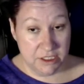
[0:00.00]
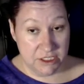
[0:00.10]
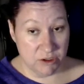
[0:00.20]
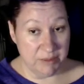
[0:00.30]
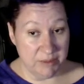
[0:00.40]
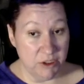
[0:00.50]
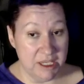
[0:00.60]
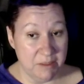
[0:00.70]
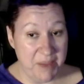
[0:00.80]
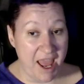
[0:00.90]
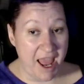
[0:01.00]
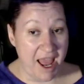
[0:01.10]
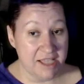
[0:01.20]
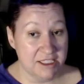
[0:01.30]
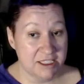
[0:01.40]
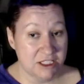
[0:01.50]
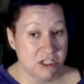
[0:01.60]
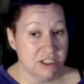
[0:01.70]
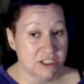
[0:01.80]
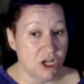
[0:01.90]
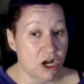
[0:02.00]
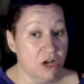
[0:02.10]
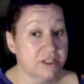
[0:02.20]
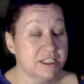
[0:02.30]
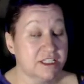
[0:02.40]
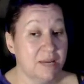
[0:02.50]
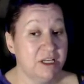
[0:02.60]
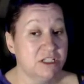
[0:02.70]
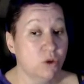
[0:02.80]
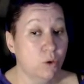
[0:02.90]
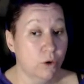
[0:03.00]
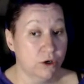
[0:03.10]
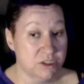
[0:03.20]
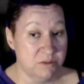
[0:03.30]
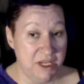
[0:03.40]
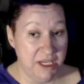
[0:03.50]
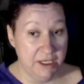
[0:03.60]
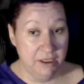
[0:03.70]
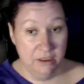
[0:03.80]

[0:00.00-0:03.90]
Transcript: So I'm looking past to this dog that's coming towards me.